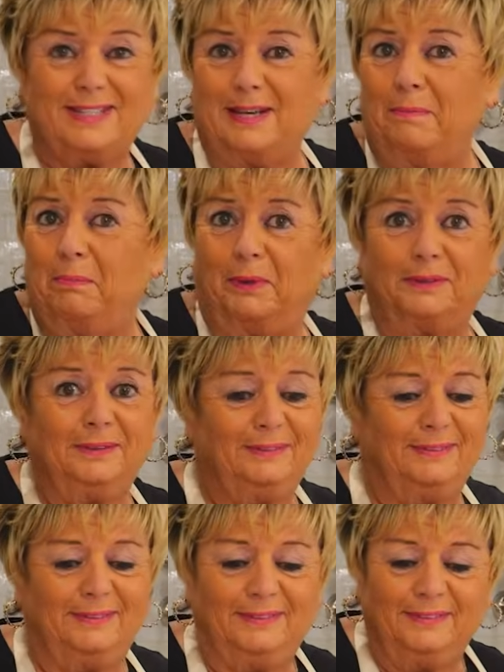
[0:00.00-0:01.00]
simple.
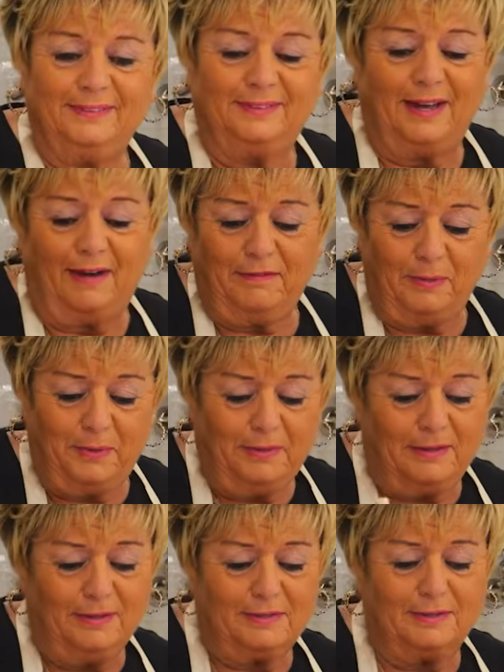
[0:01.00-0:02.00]
Everyone
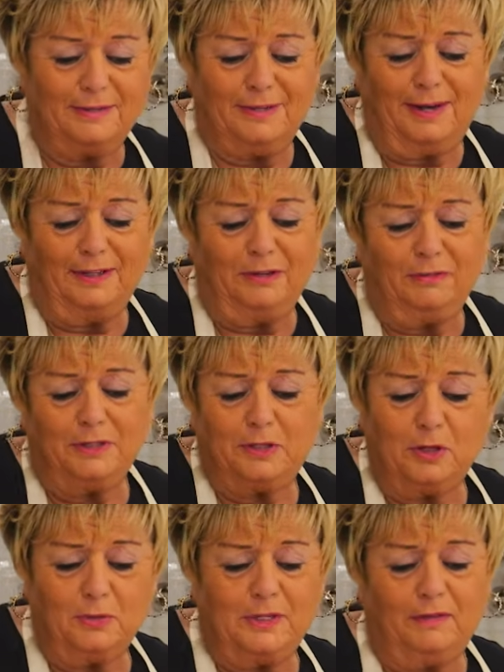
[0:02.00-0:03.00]
thinks lasagna is
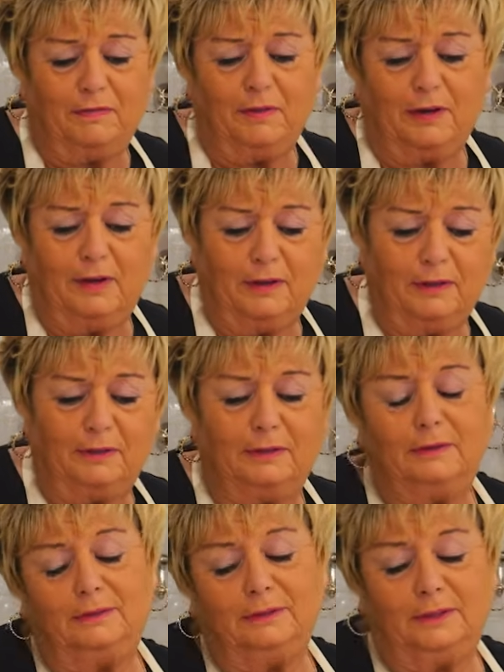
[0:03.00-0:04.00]
so
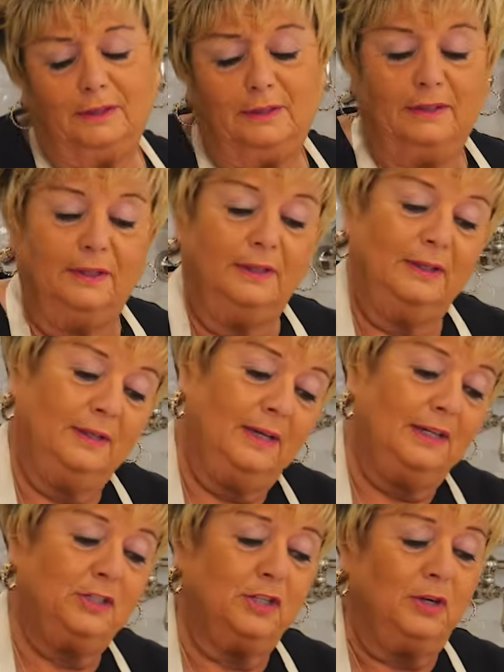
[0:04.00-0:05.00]
difficult.
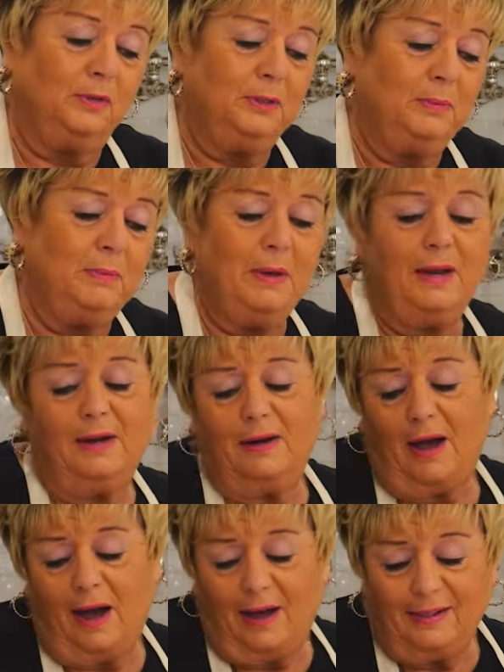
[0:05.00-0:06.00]
It should only be made on
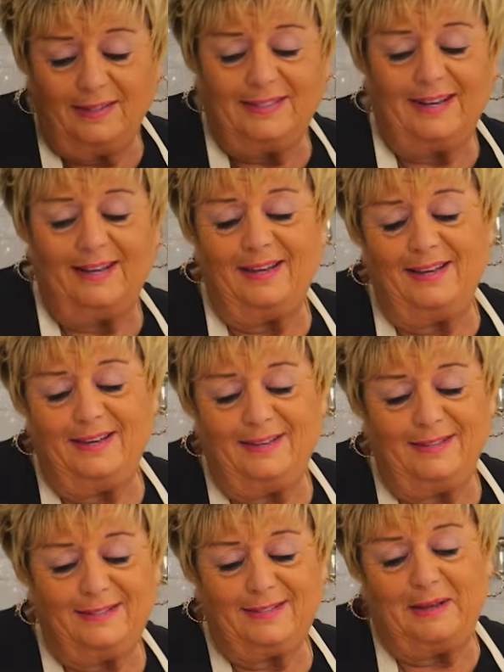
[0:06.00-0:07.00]

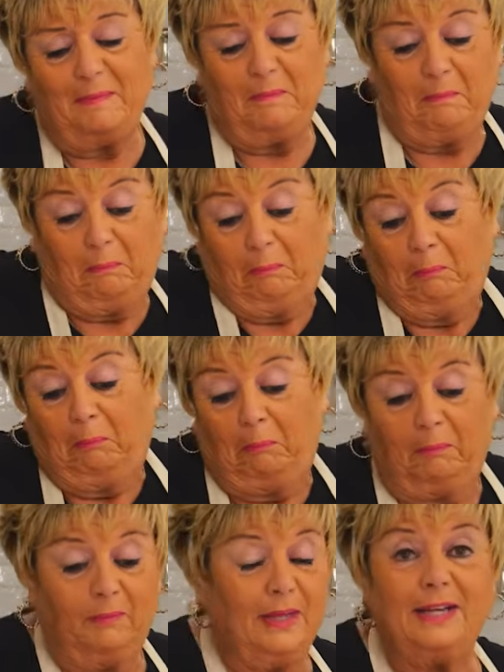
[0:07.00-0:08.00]
holidays.
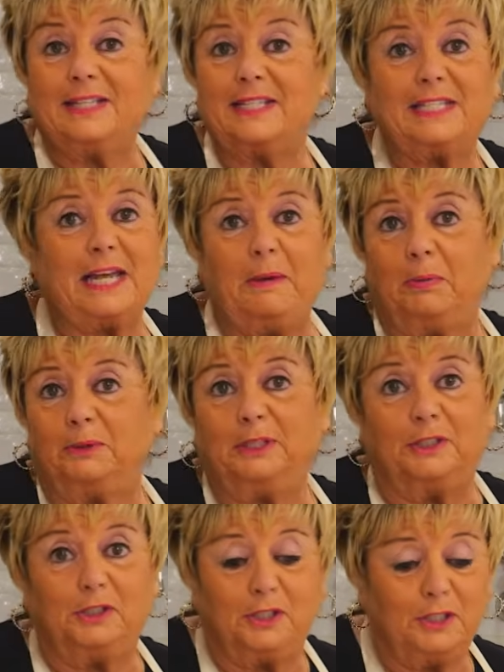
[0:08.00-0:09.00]
It's a staple
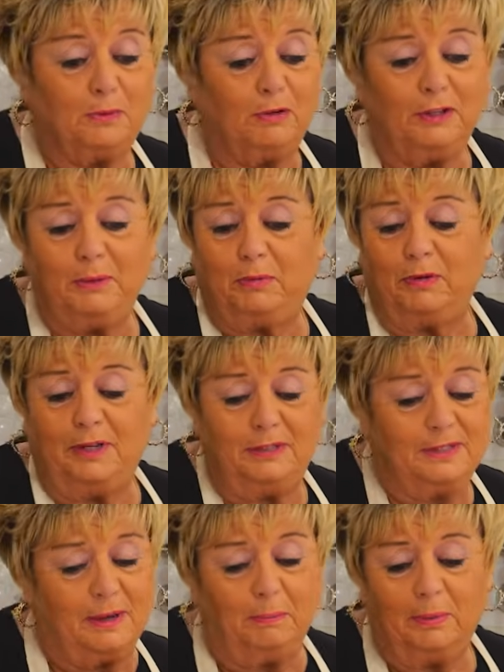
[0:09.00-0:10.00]
dish. It's really pretty
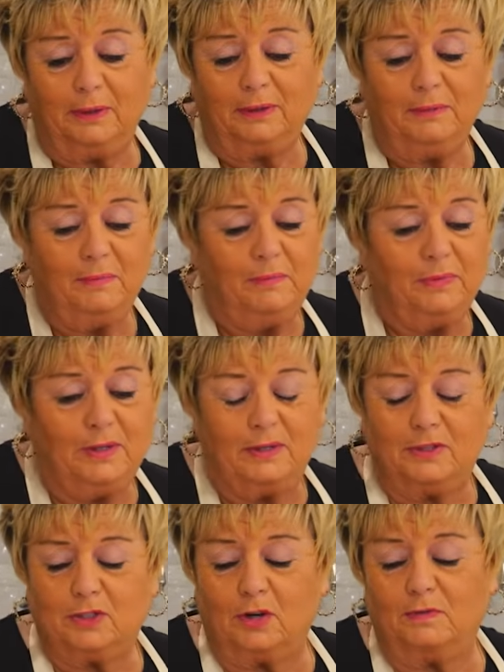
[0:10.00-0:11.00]
simple.
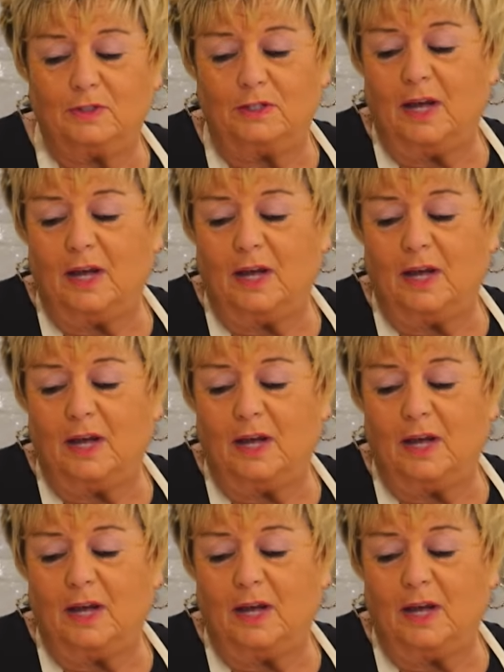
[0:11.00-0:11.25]
Serves a